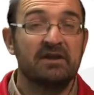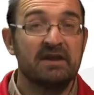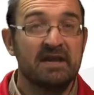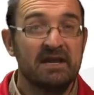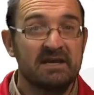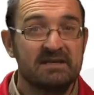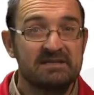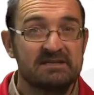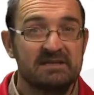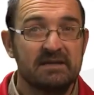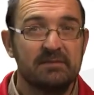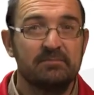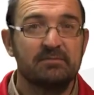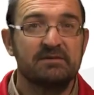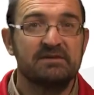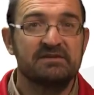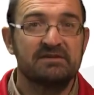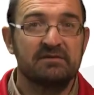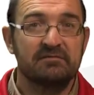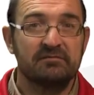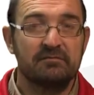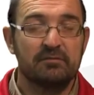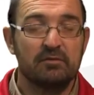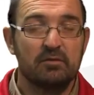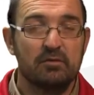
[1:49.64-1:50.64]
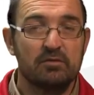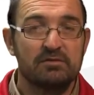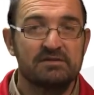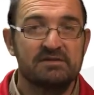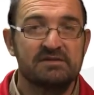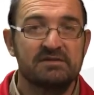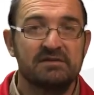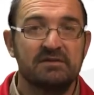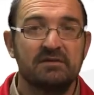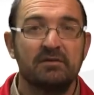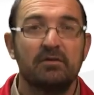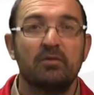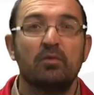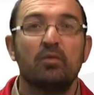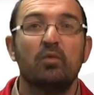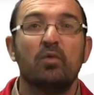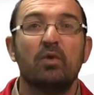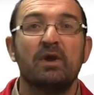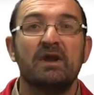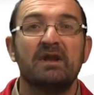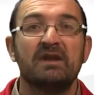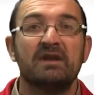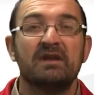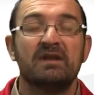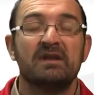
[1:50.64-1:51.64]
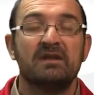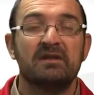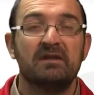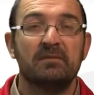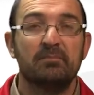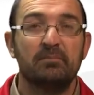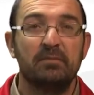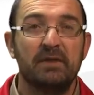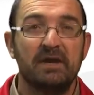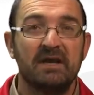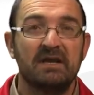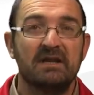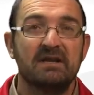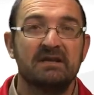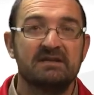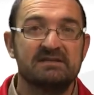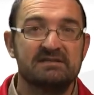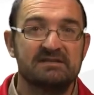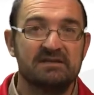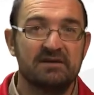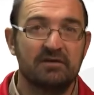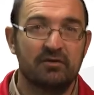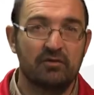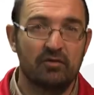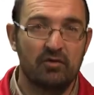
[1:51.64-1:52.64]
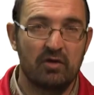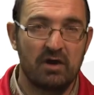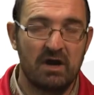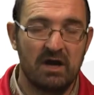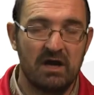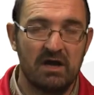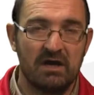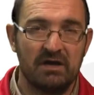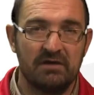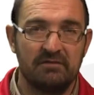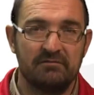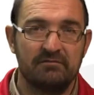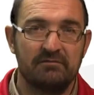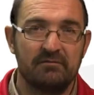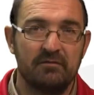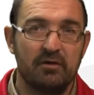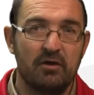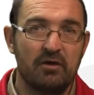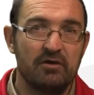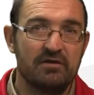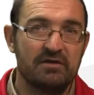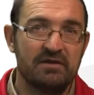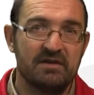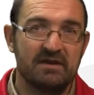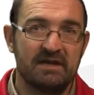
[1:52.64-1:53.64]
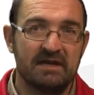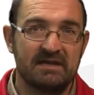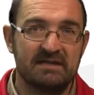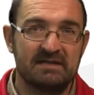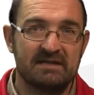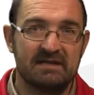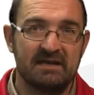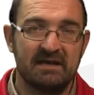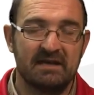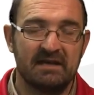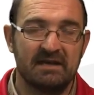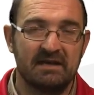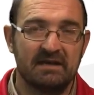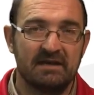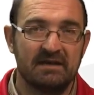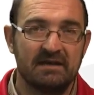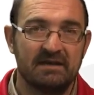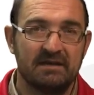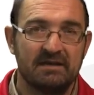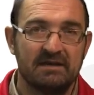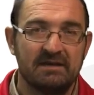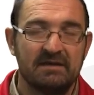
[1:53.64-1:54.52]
next step is, of course, when the piglets arrive on that day,